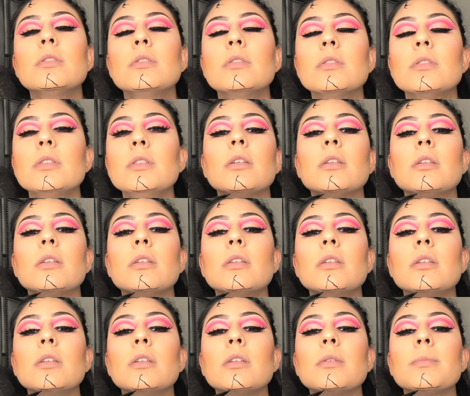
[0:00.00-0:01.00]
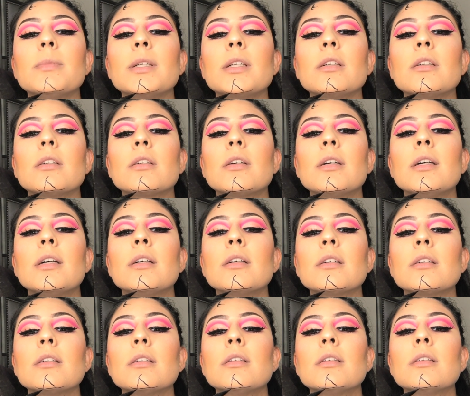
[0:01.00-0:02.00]
See? You can make a crack
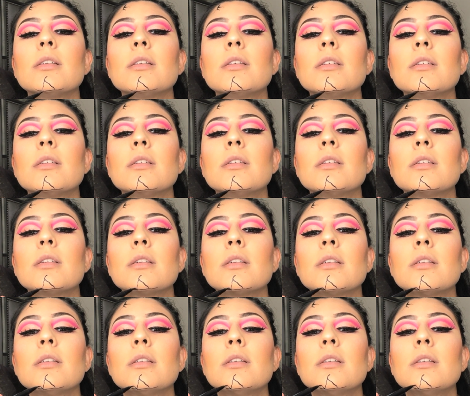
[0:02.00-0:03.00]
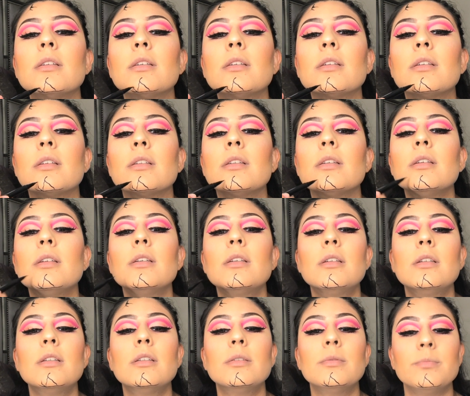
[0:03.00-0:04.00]
going out of
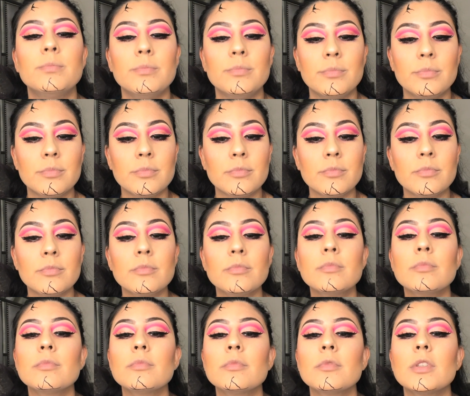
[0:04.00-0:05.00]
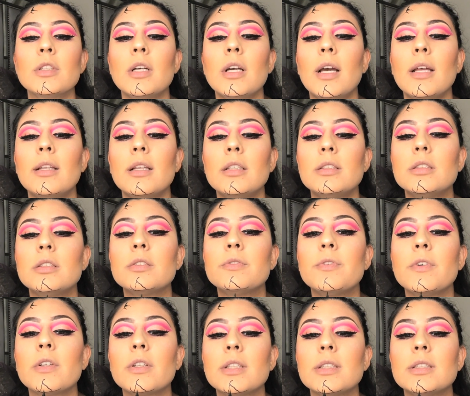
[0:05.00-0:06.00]
there. And then just
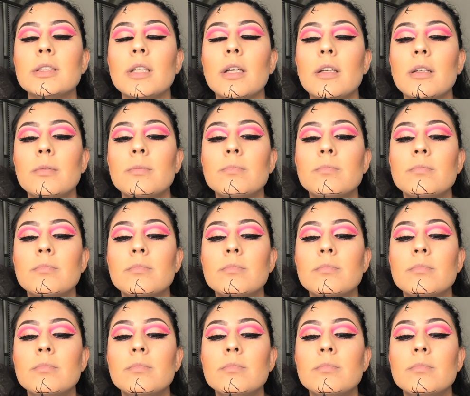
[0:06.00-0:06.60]
fill this in.